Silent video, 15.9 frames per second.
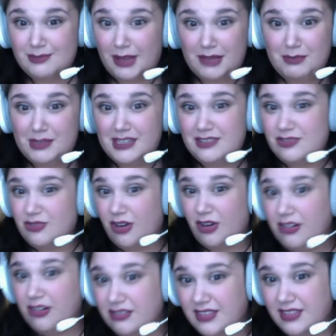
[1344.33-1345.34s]
might be
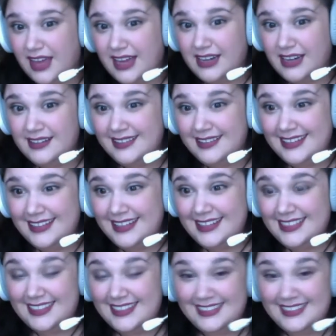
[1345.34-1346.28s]
stronger than the